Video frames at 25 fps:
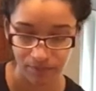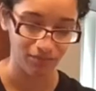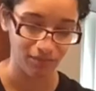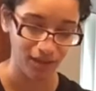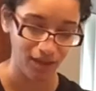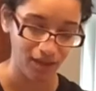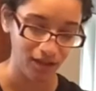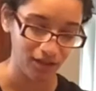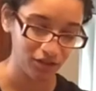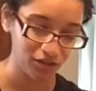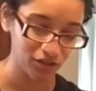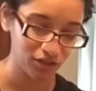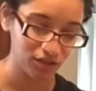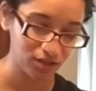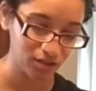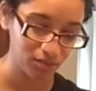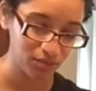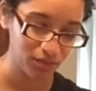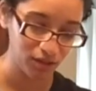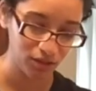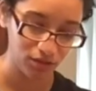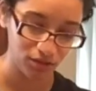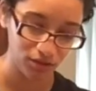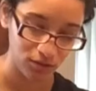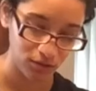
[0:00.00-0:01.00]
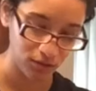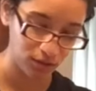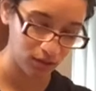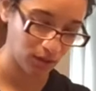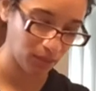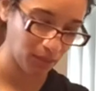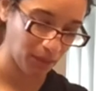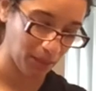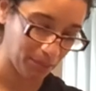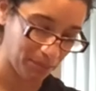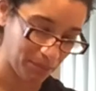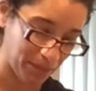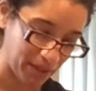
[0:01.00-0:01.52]
And there's just something soothing
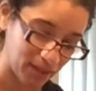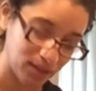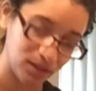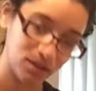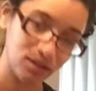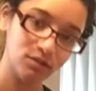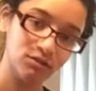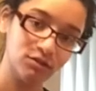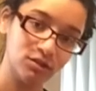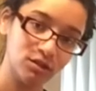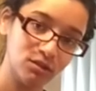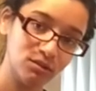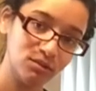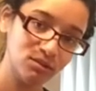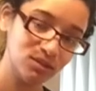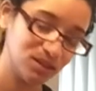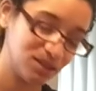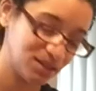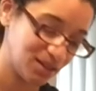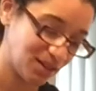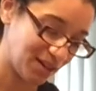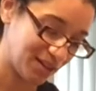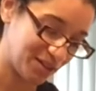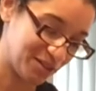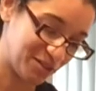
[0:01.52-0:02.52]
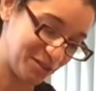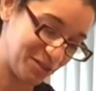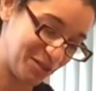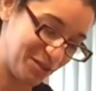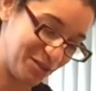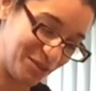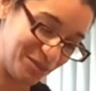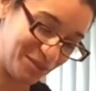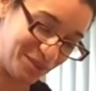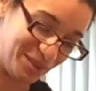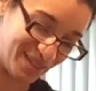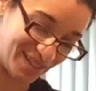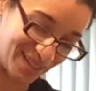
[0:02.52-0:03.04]
about baking granola. I don't know
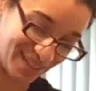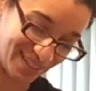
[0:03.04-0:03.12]
what it